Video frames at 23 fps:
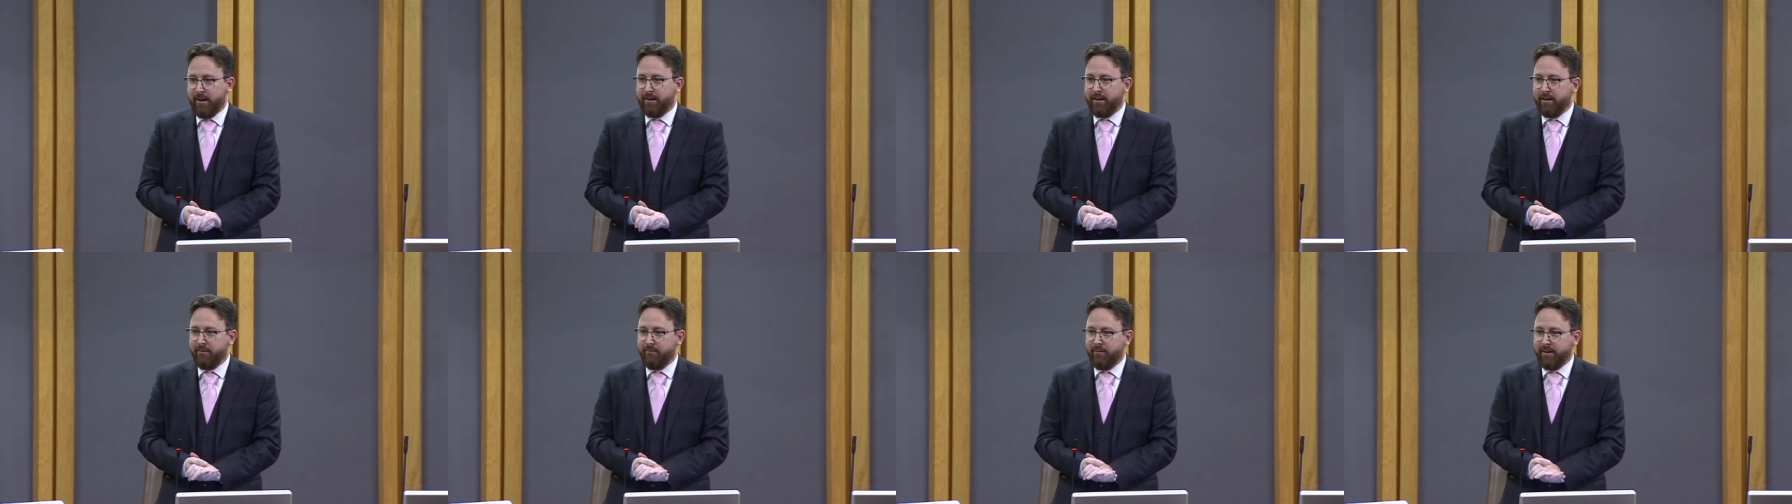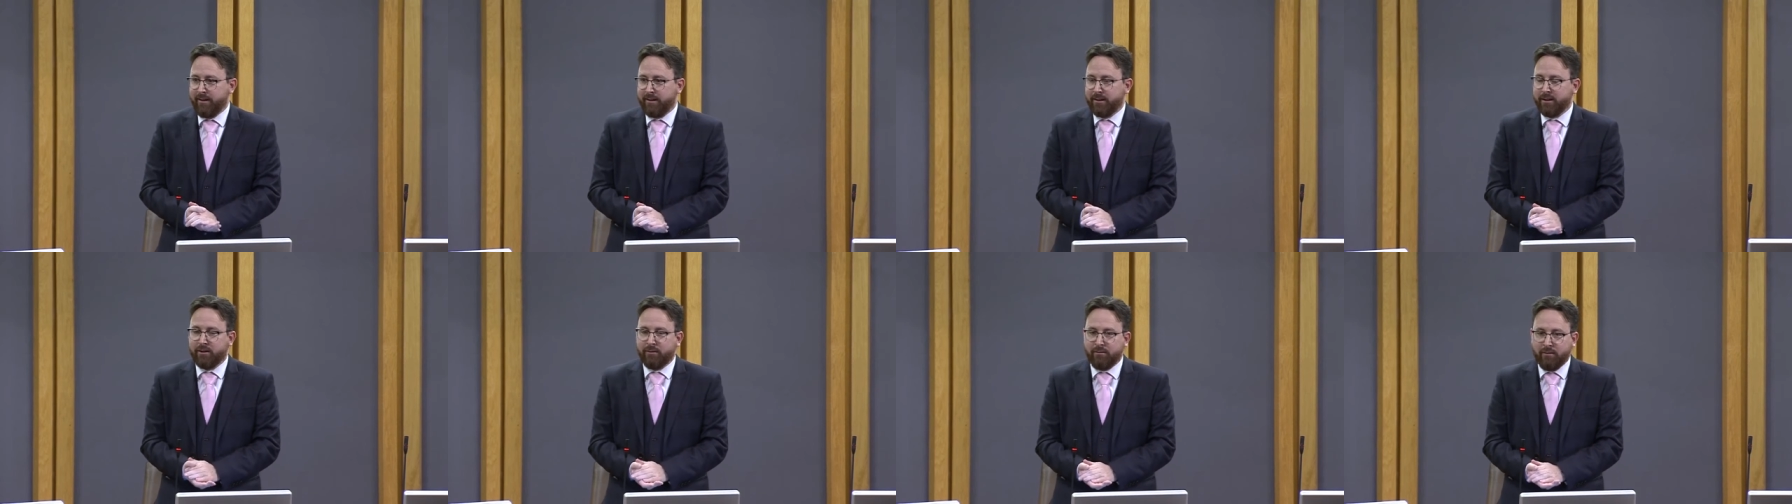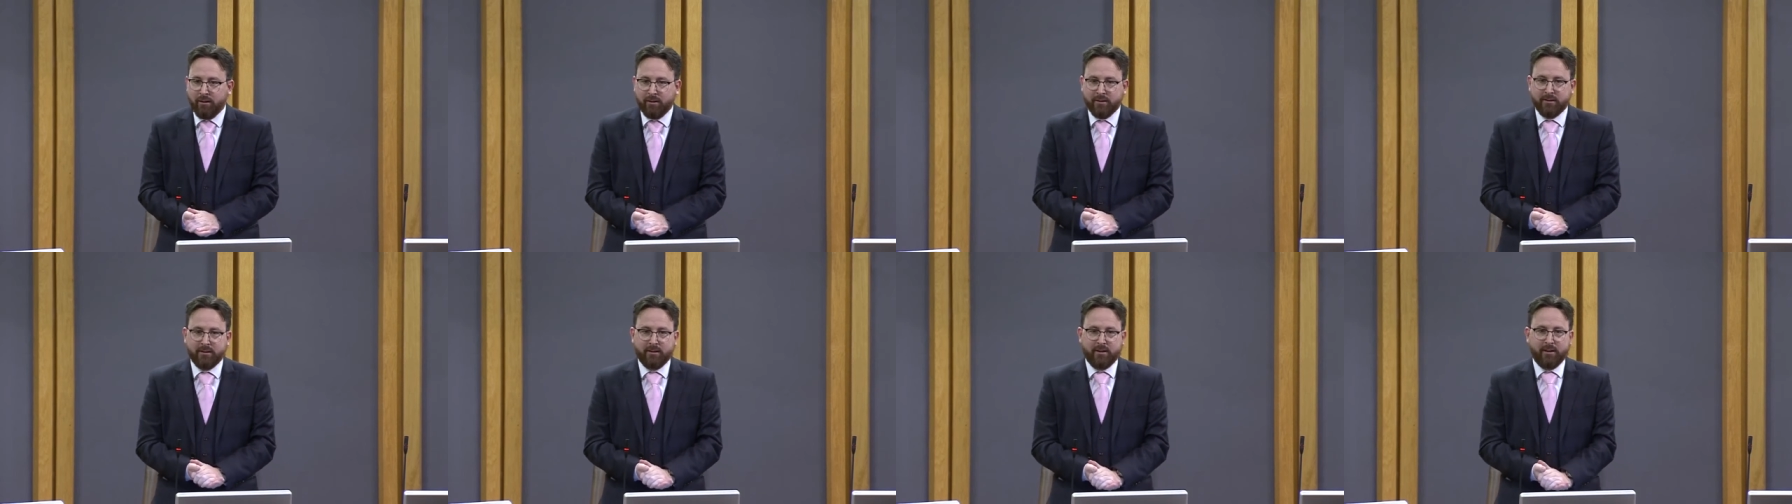that runs
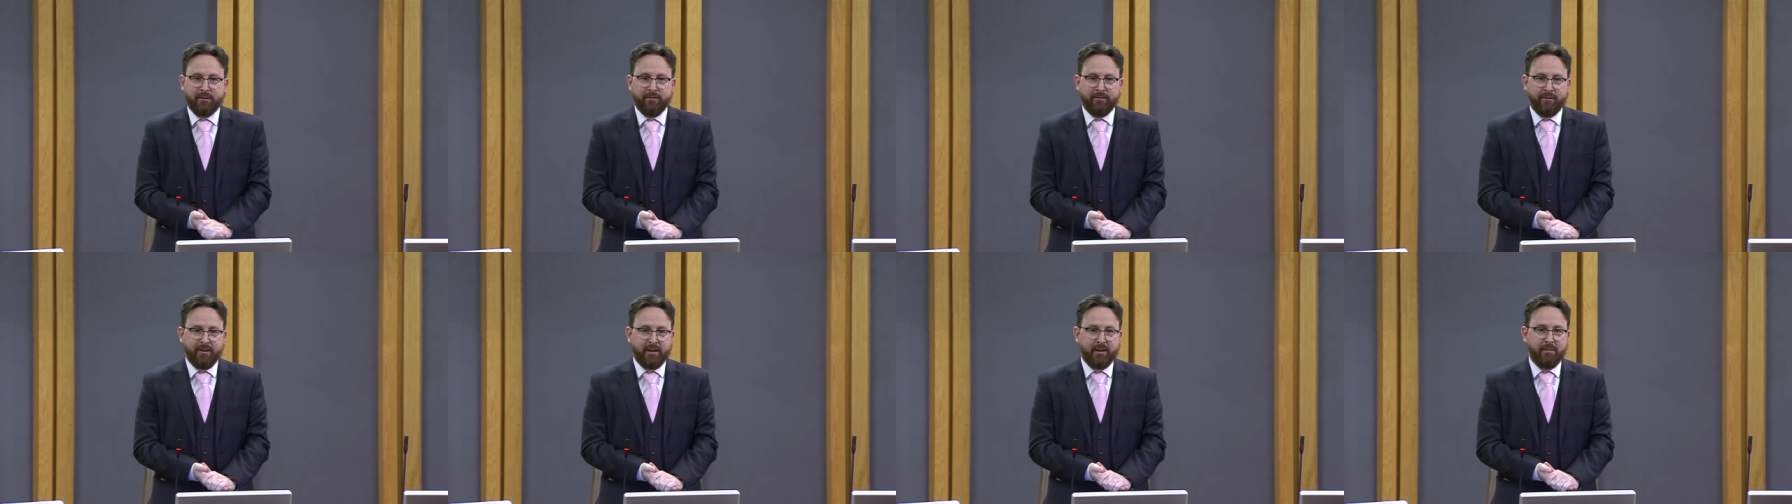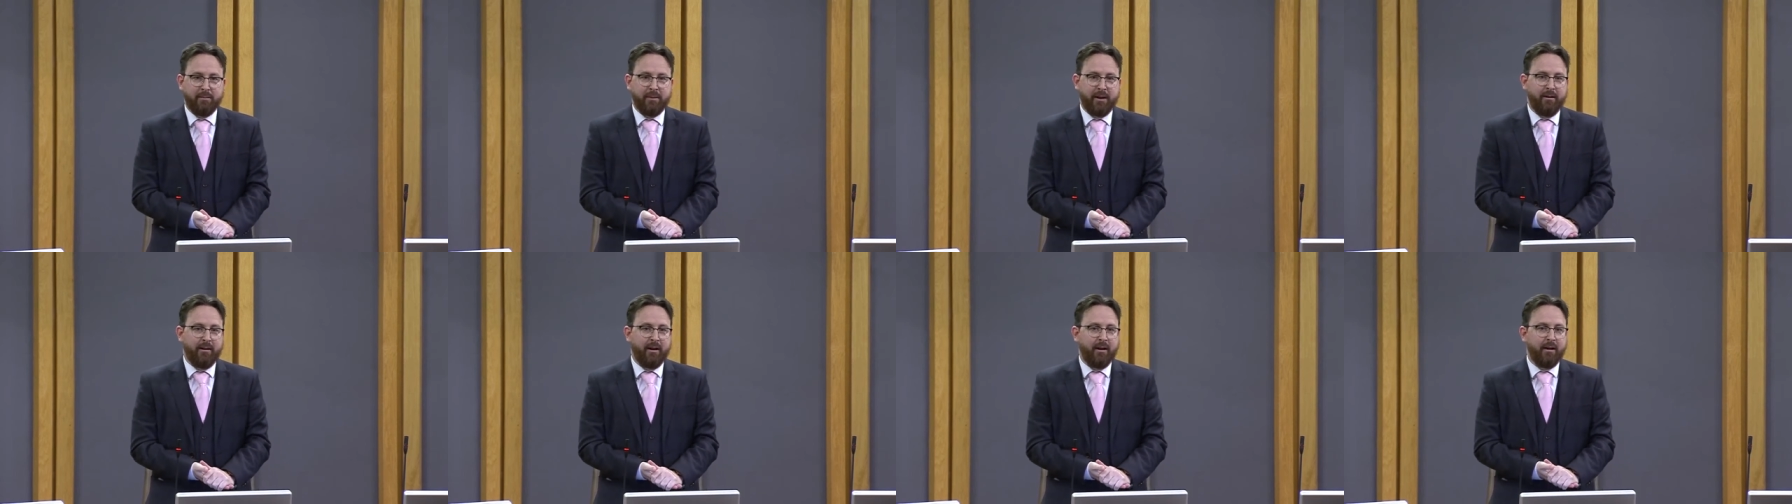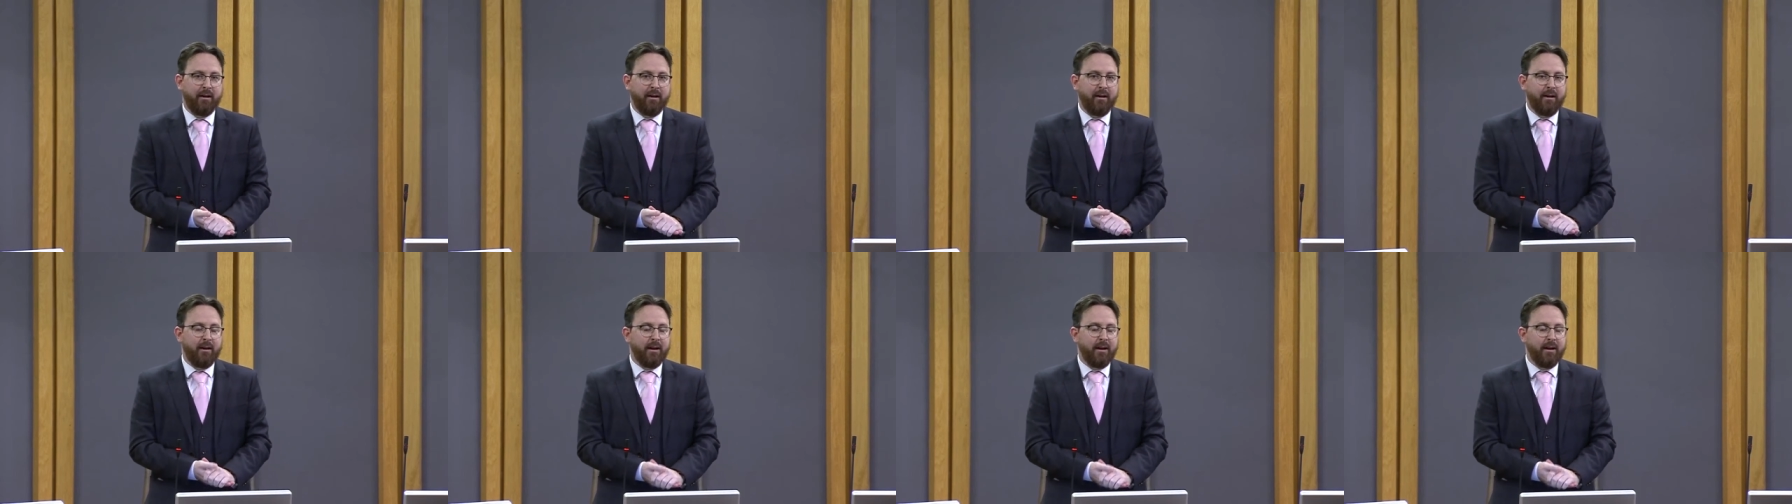across the Caerphilly borough.